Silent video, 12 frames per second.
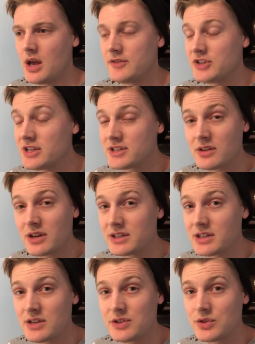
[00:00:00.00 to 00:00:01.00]
if she still
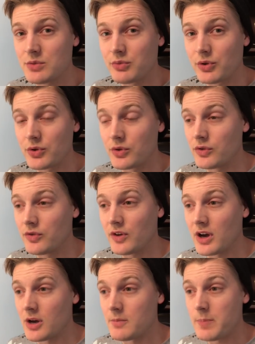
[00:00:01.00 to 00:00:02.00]
continues to
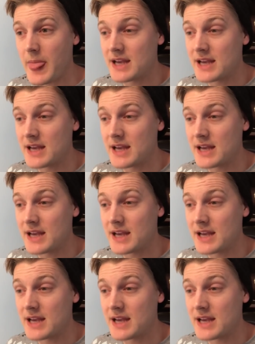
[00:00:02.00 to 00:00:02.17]
improve, um,